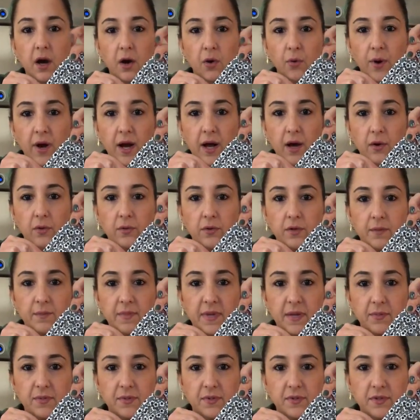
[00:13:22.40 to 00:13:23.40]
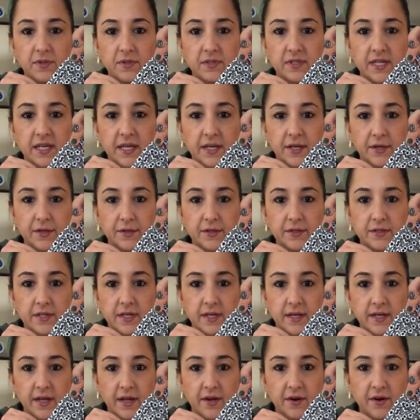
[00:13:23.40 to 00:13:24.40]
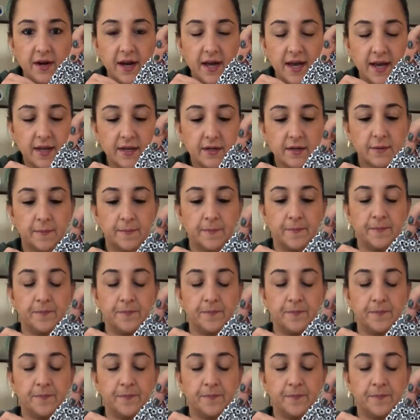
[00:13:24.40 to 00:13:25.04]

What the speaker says: around people's ears and their head.